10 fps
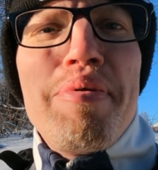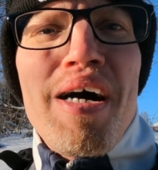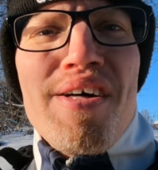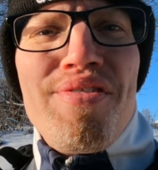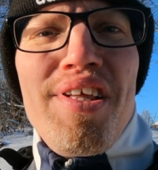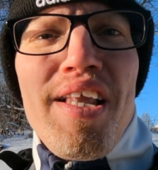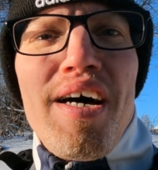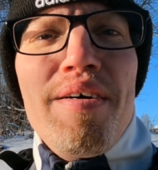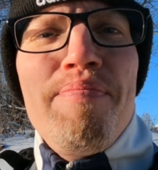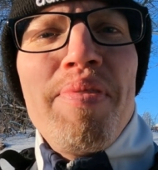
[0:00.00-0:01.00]

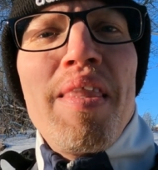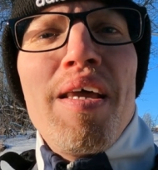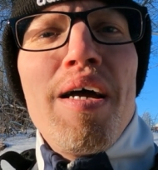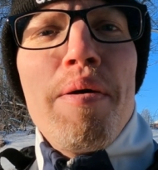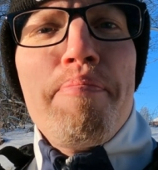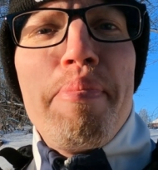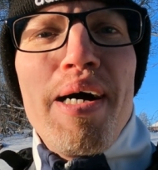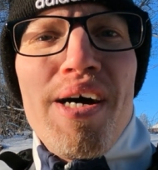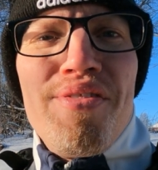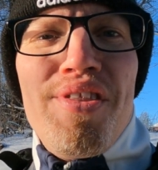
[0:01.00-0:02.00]
paddla,
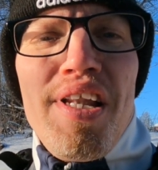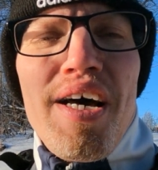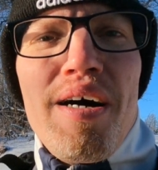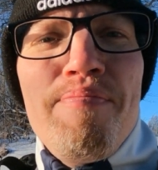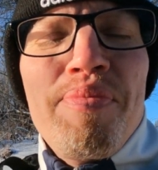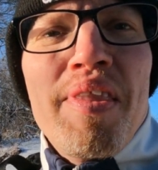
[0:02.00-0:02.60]
paddla.